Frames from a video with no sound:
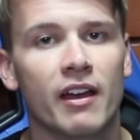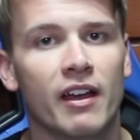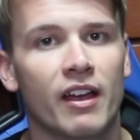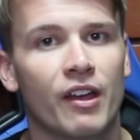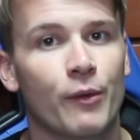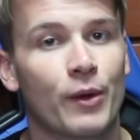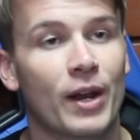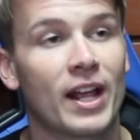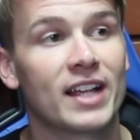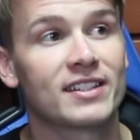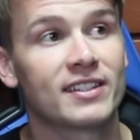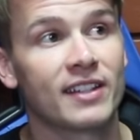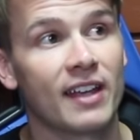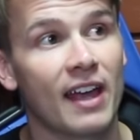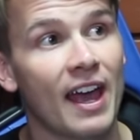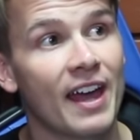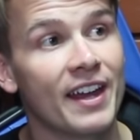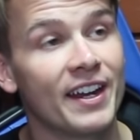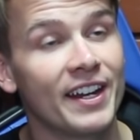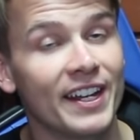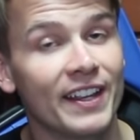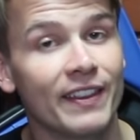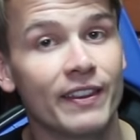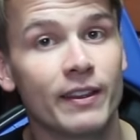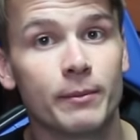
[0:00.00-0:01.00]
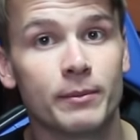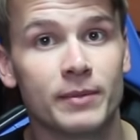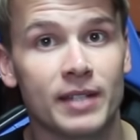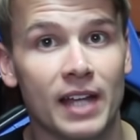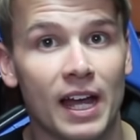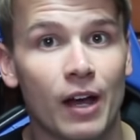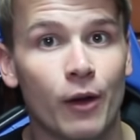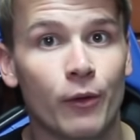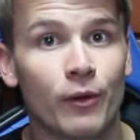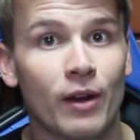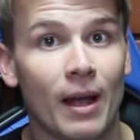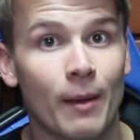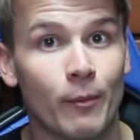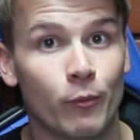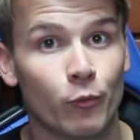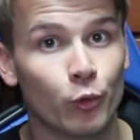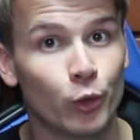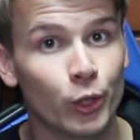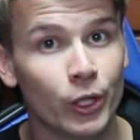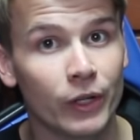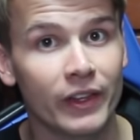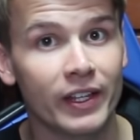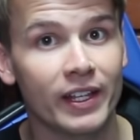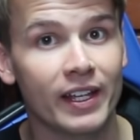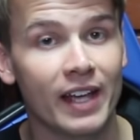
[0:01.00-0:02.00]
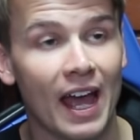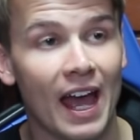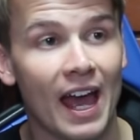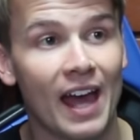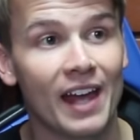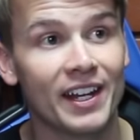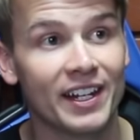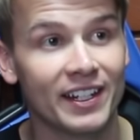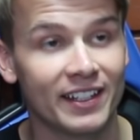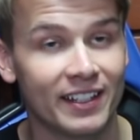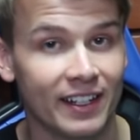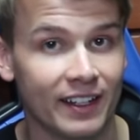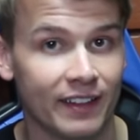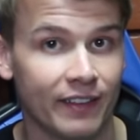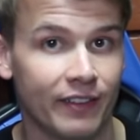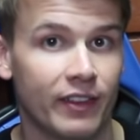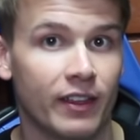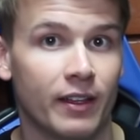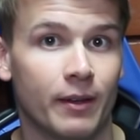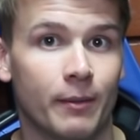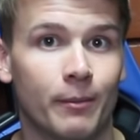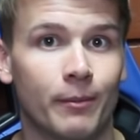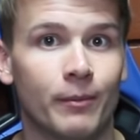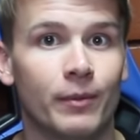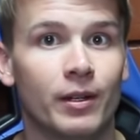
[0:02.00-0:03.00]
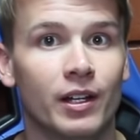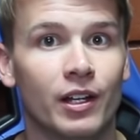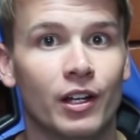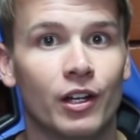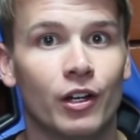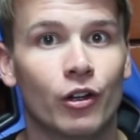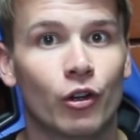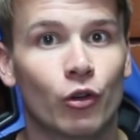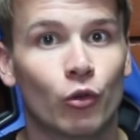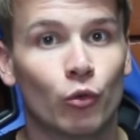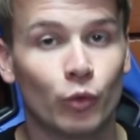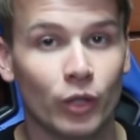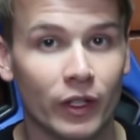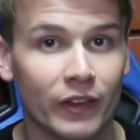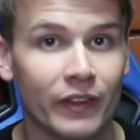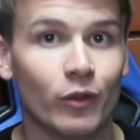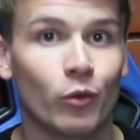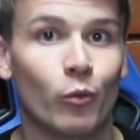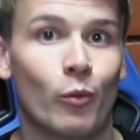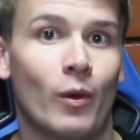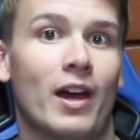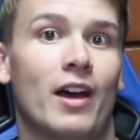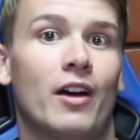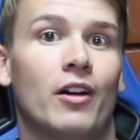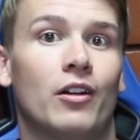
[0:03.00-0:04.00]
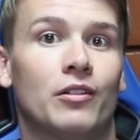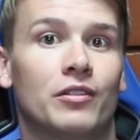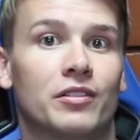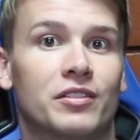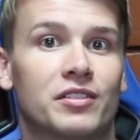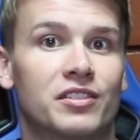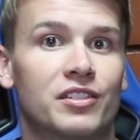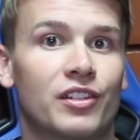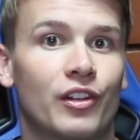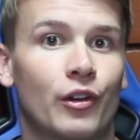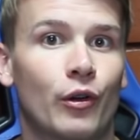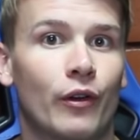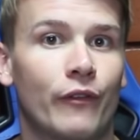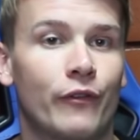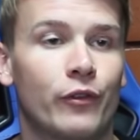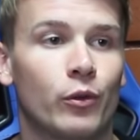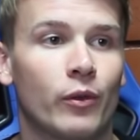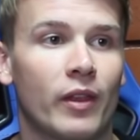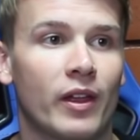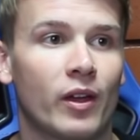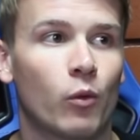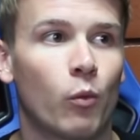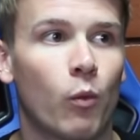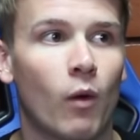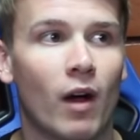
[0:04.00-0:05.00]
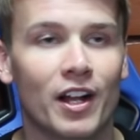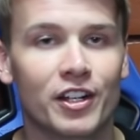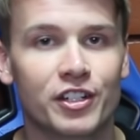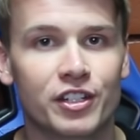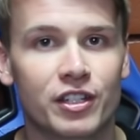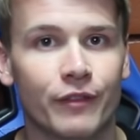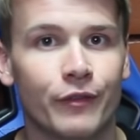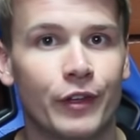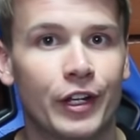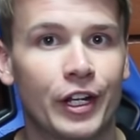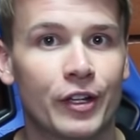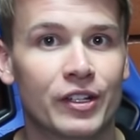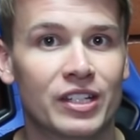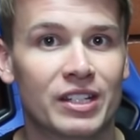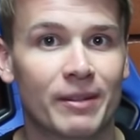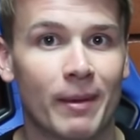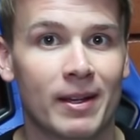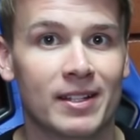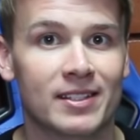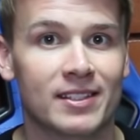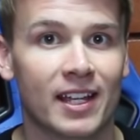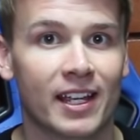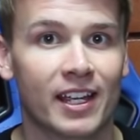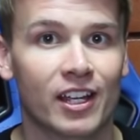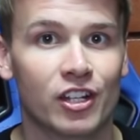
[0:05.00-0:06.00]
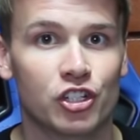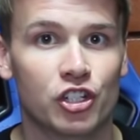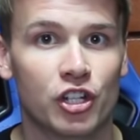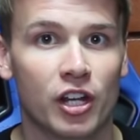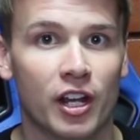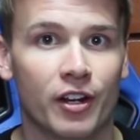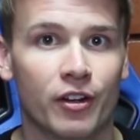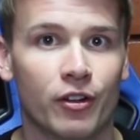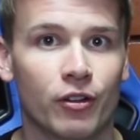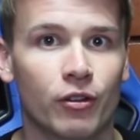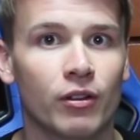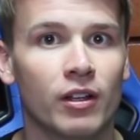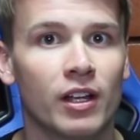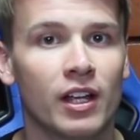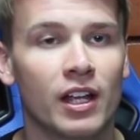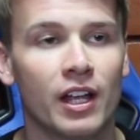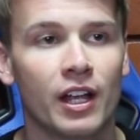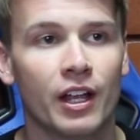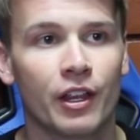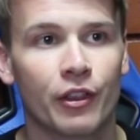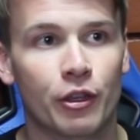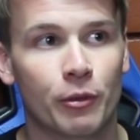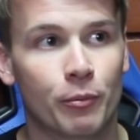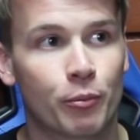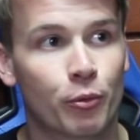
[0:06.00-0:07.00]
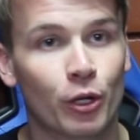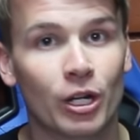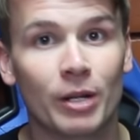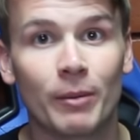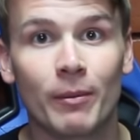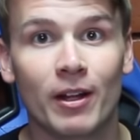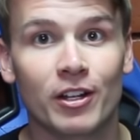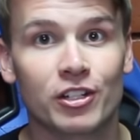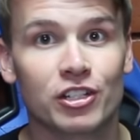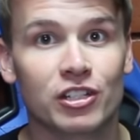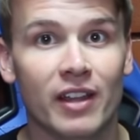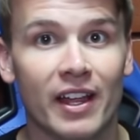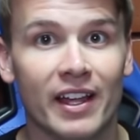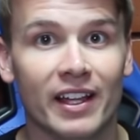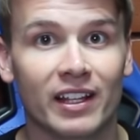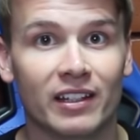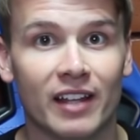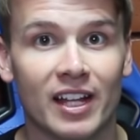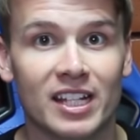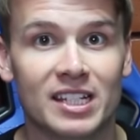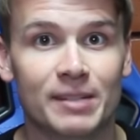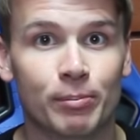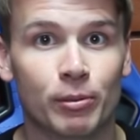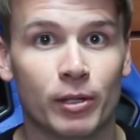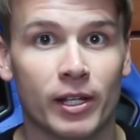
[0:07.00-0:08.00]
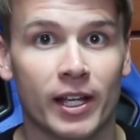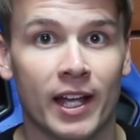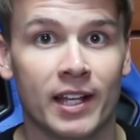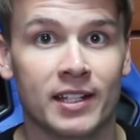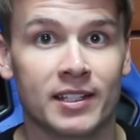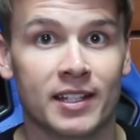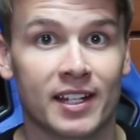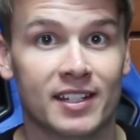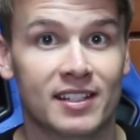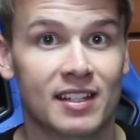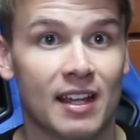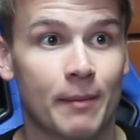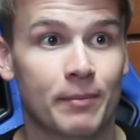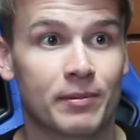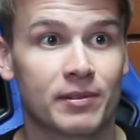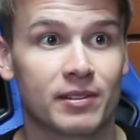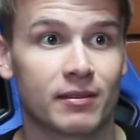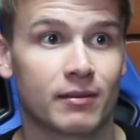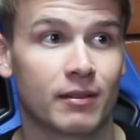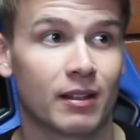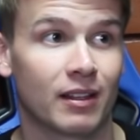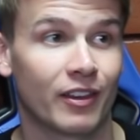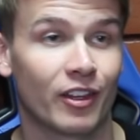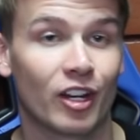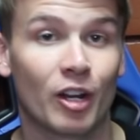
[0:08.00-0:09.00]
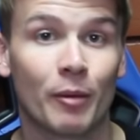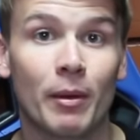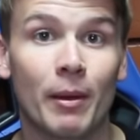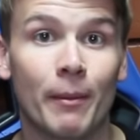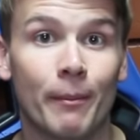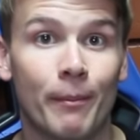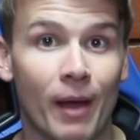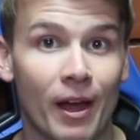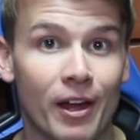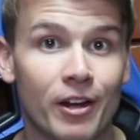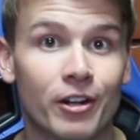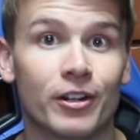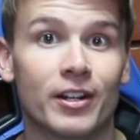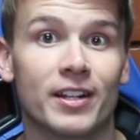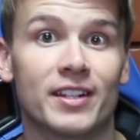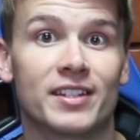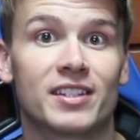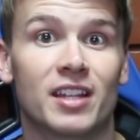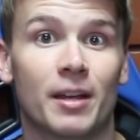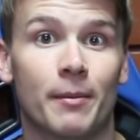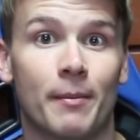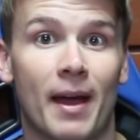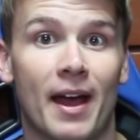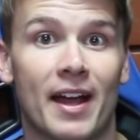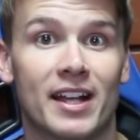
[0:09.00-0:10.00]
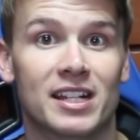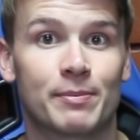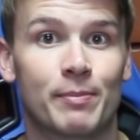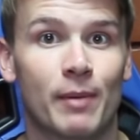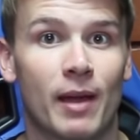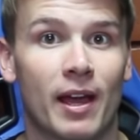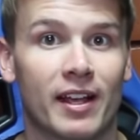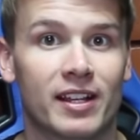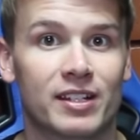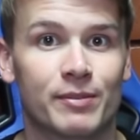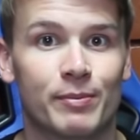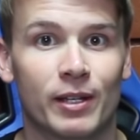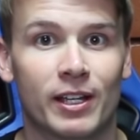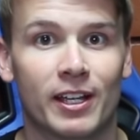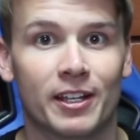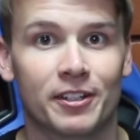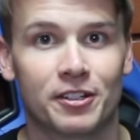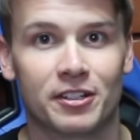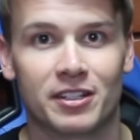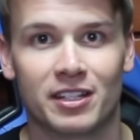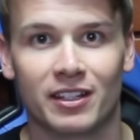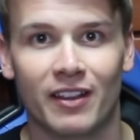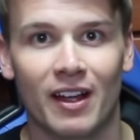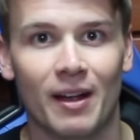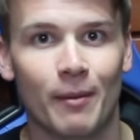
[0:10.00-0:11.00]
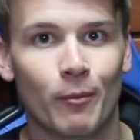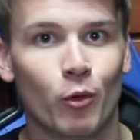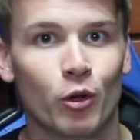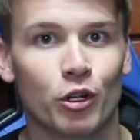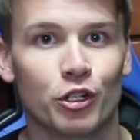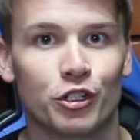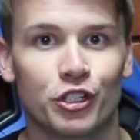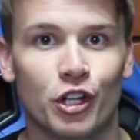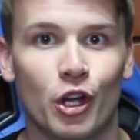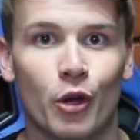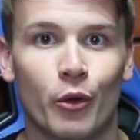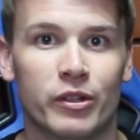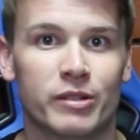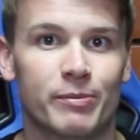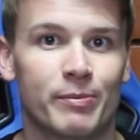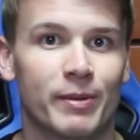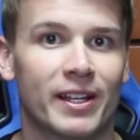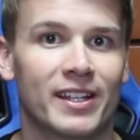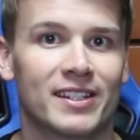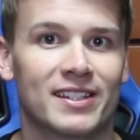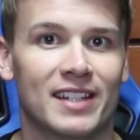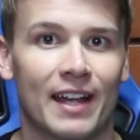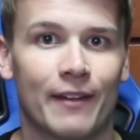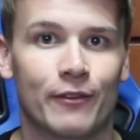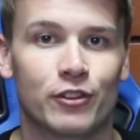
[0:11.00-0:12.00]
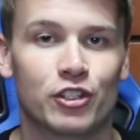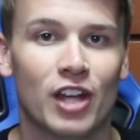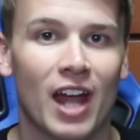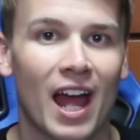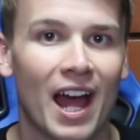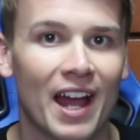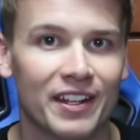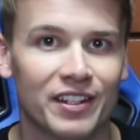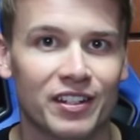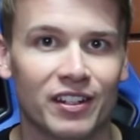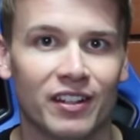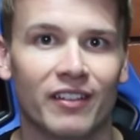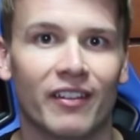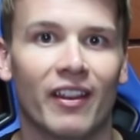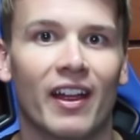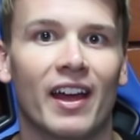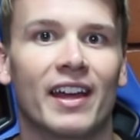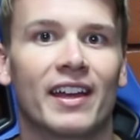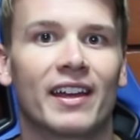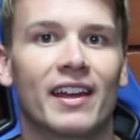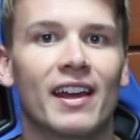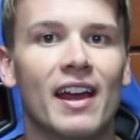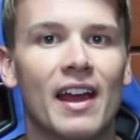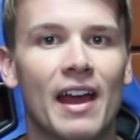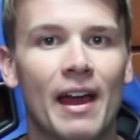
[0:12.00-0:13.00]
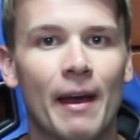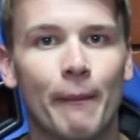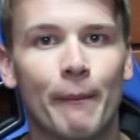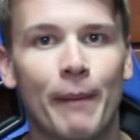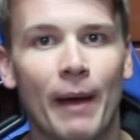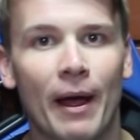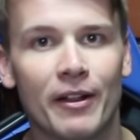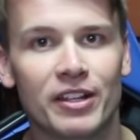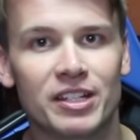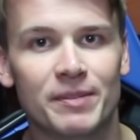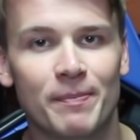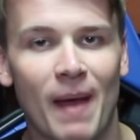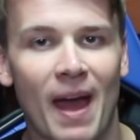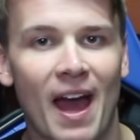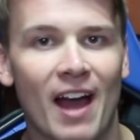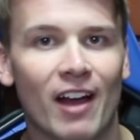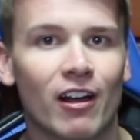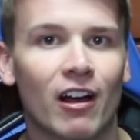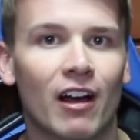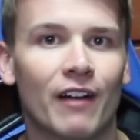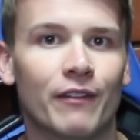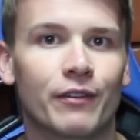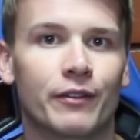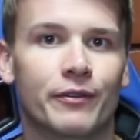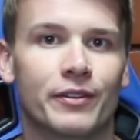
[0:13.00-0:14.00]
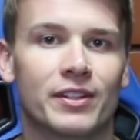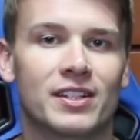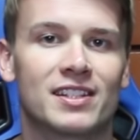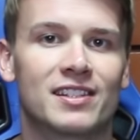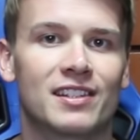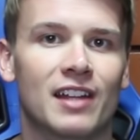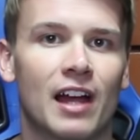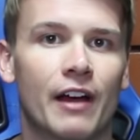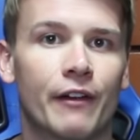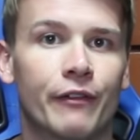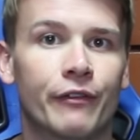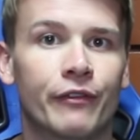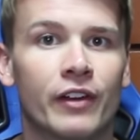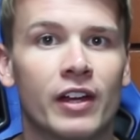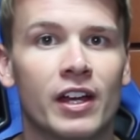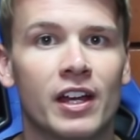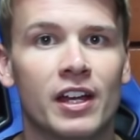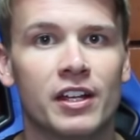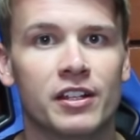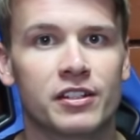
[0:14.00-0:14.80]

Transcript: And when I say editing them down, I'm really editing them really well. So if you like watch the videos on my second channel, they're pretty much like Let's Plays, except a little bit better in some aspects because there's a lot more jokes because I have chat to like bounce back off of and stuff.